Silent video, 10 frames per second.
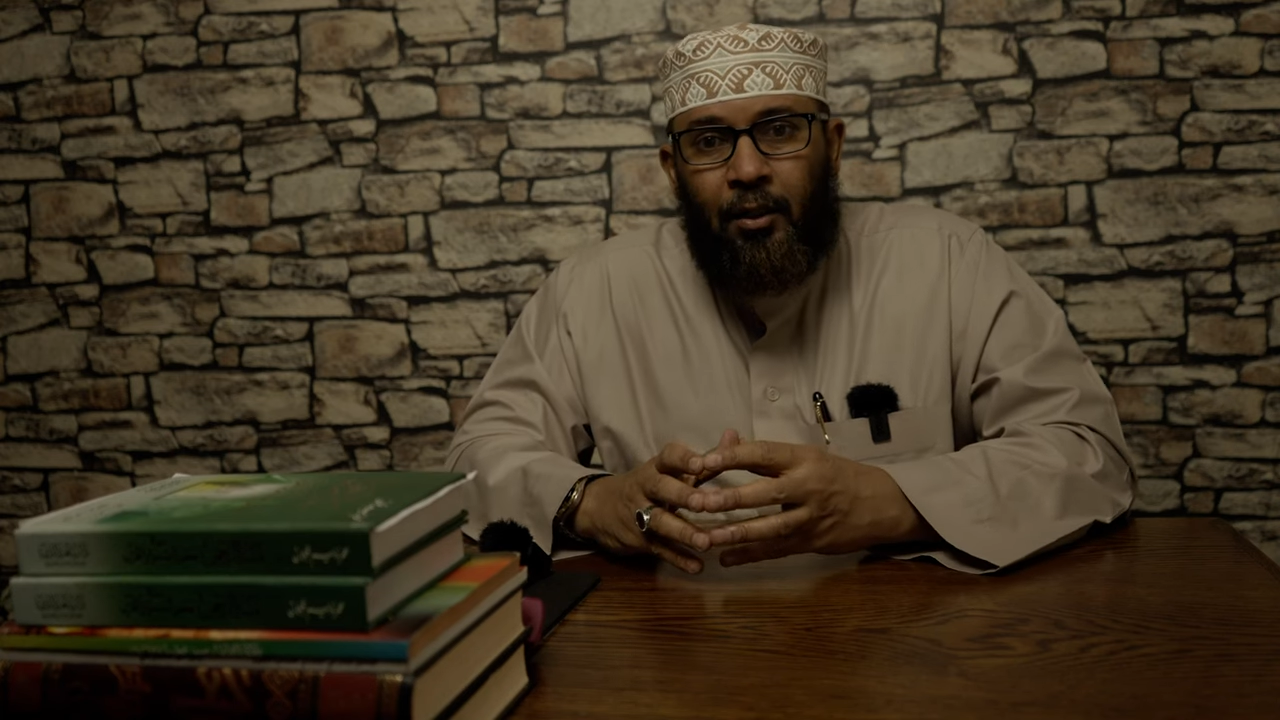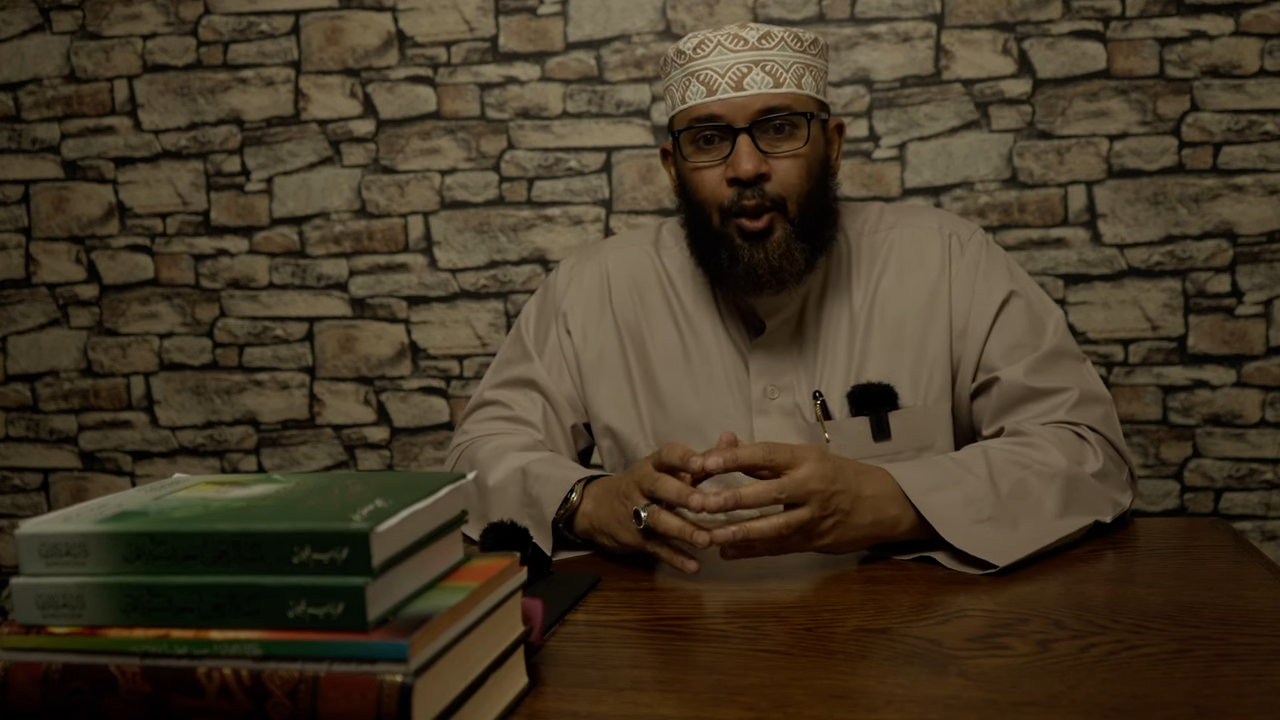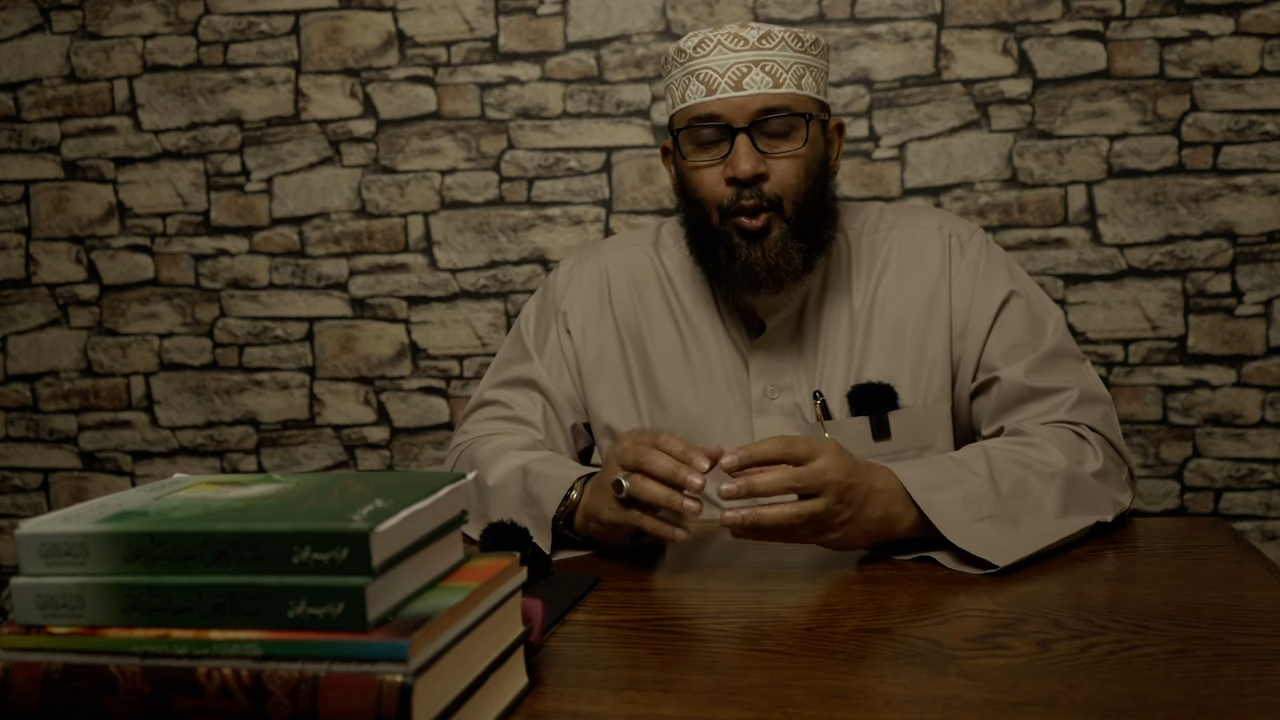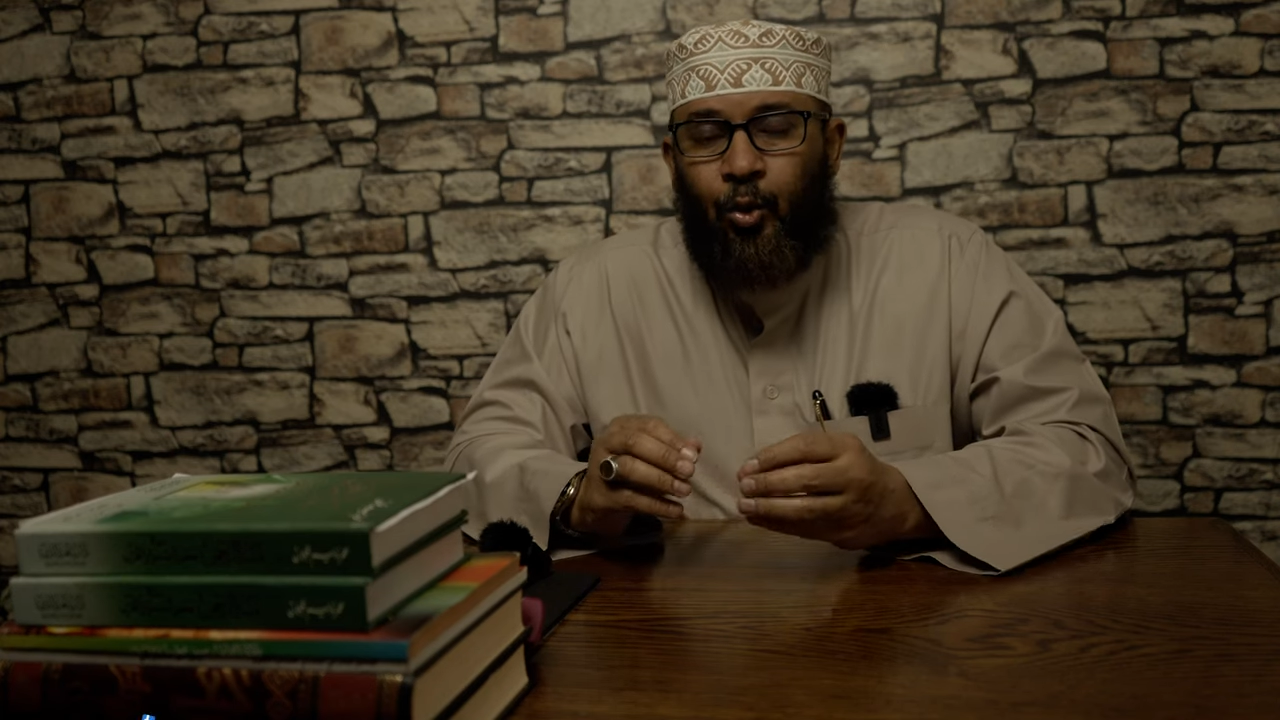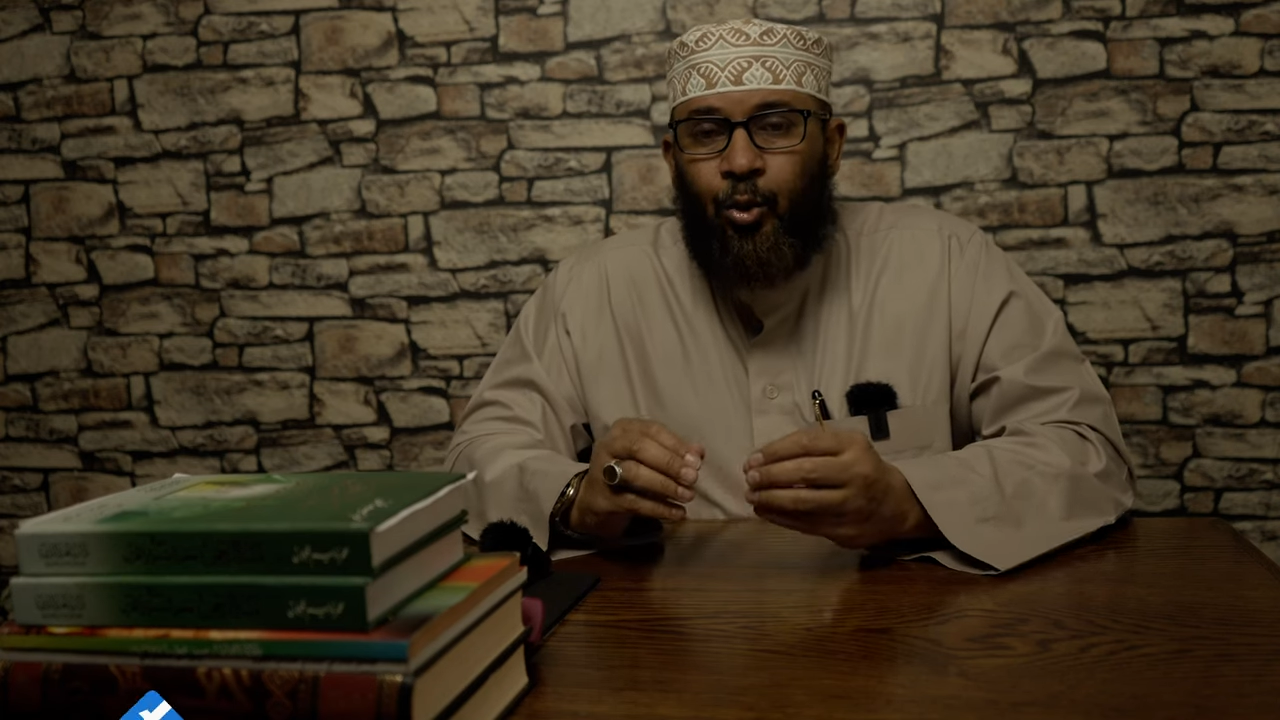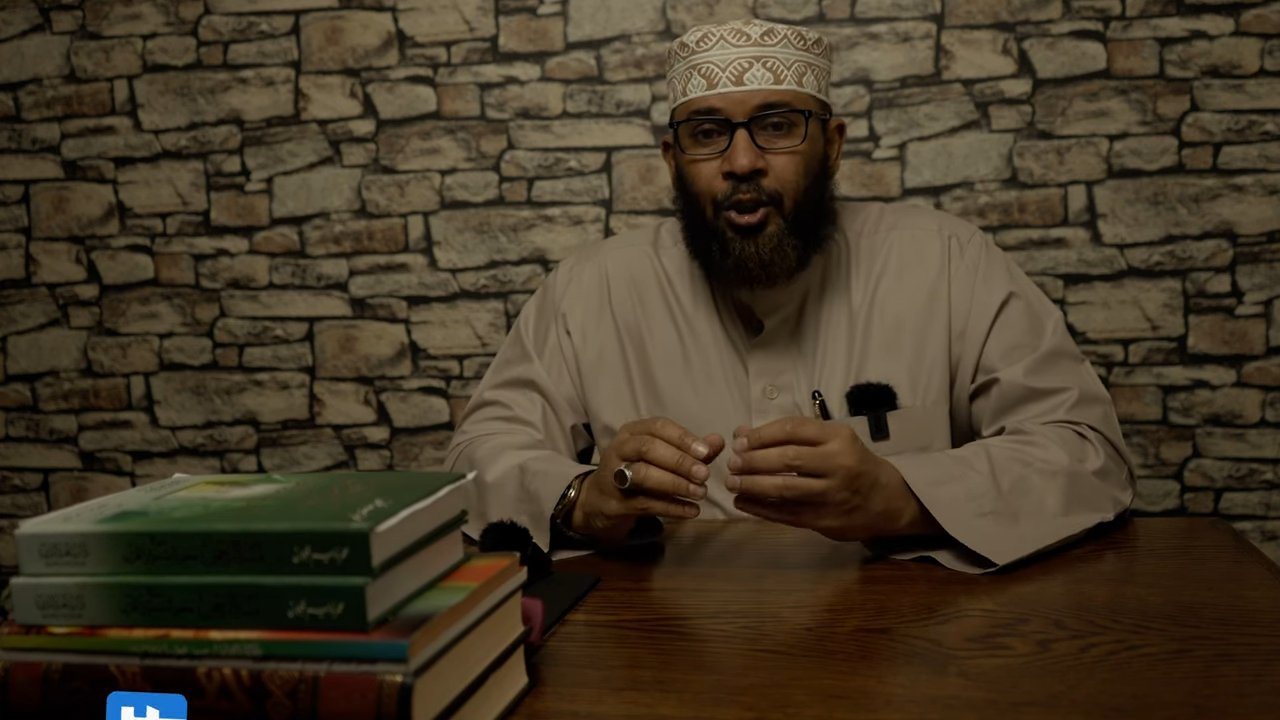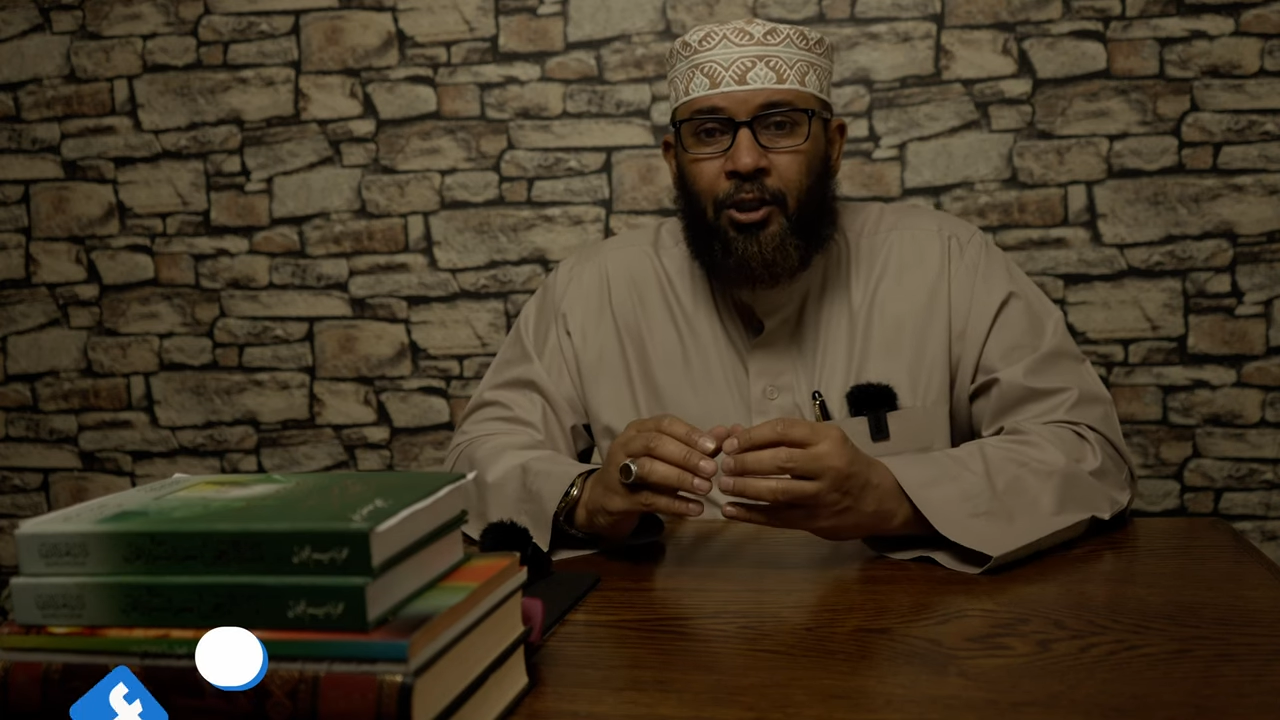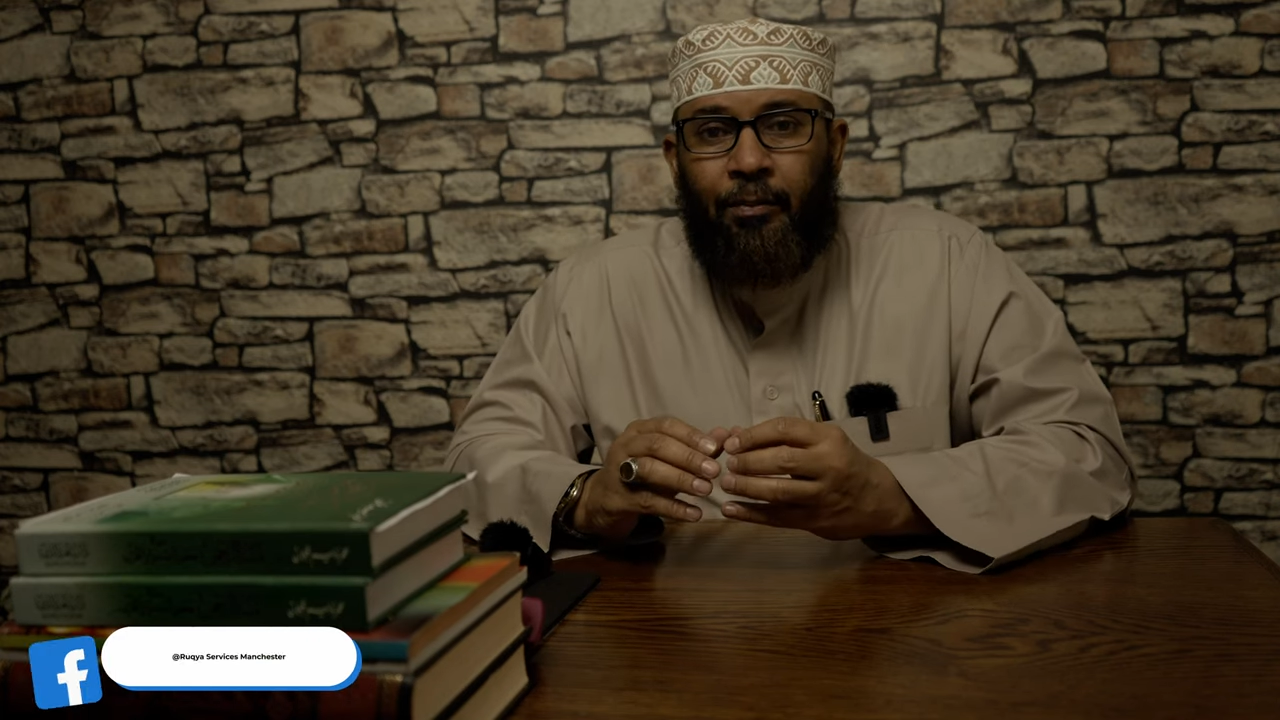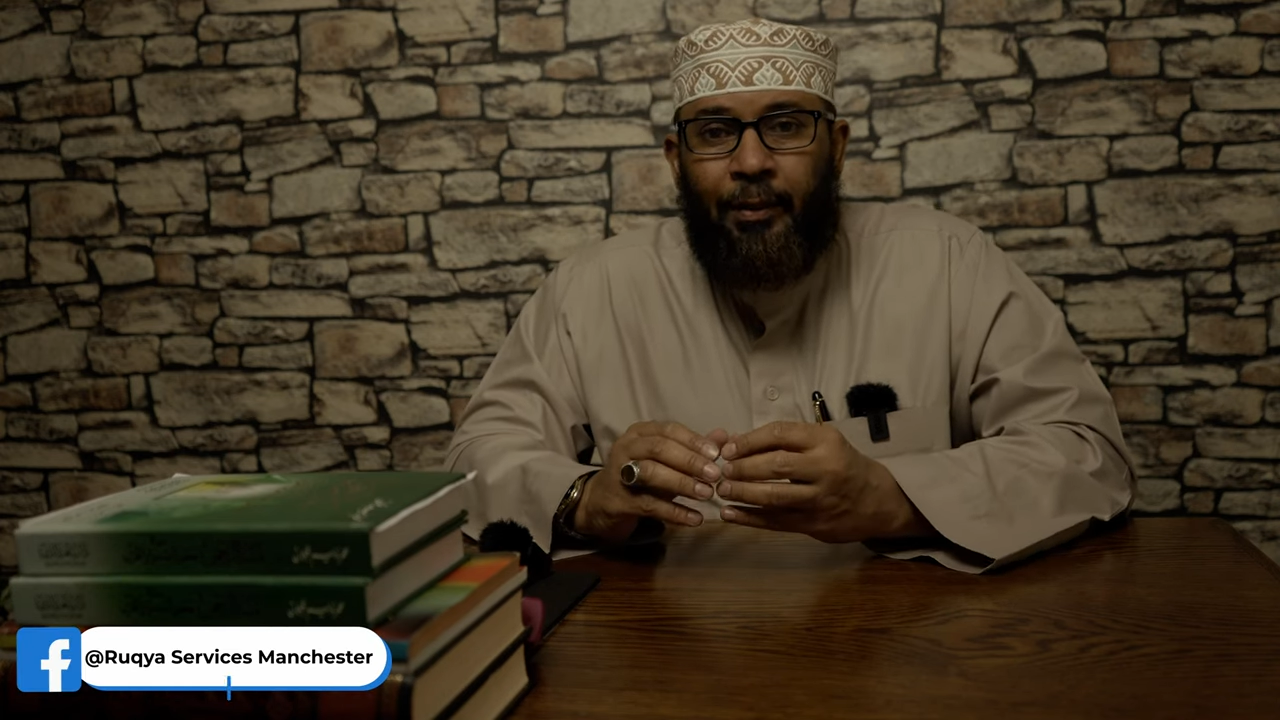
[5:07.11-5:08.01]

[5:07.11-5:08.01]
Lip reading: Your condition